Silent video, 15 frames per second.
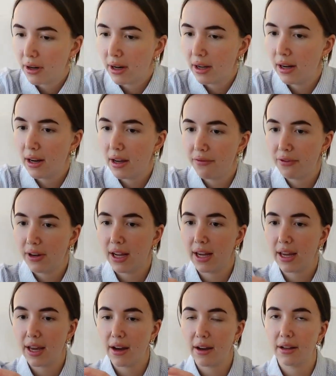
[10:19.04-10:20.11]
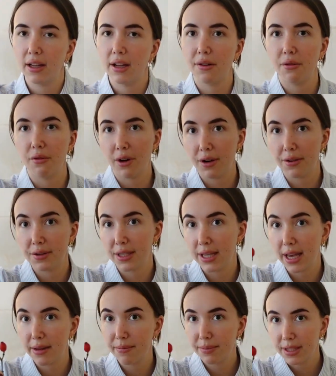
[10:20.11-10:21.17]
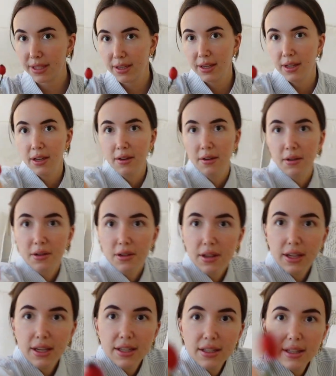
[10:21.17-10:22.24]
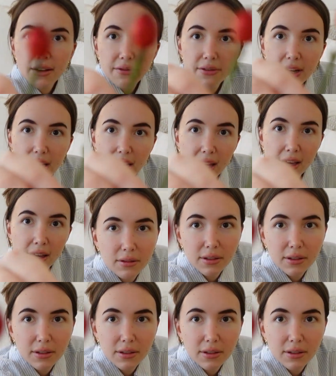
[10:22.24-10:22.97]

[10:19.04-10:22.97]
our lovely little rose hips, which are these lovely,